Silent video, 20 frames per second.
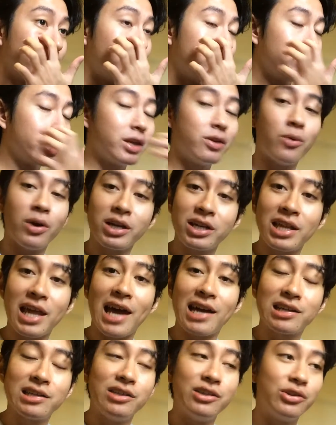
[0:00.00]
what you can what
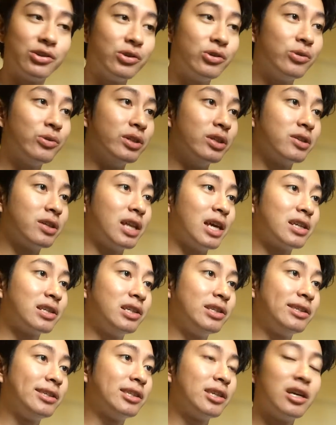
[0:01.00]
you can actually do is you can
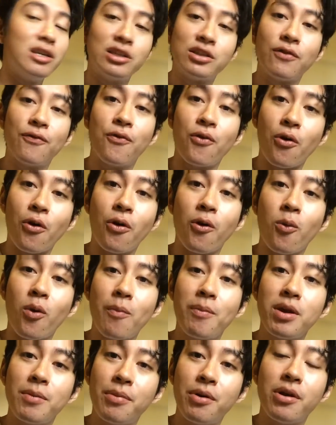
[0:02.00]
actually search for
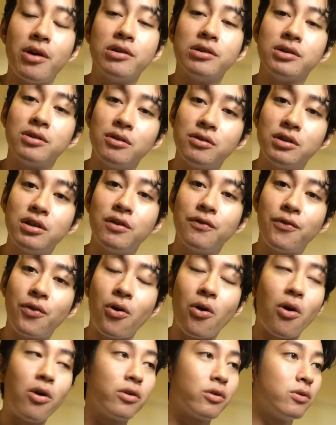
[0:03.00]
what people are searching
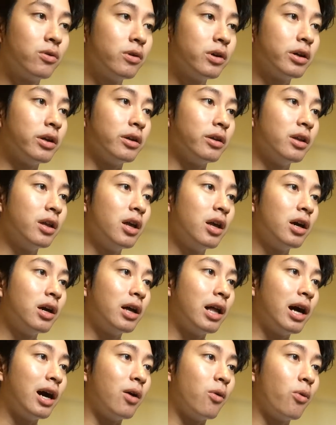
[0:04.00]
for on Google.
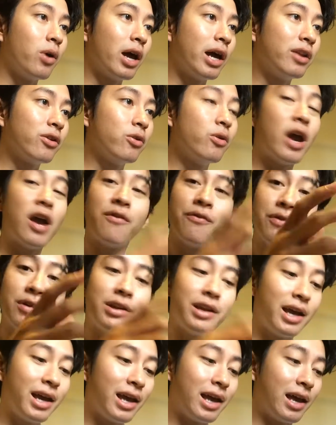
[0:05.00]
Uh, what I do
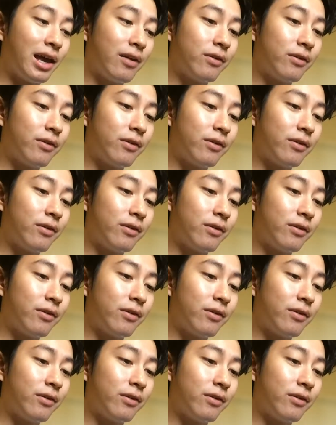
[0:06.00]
every day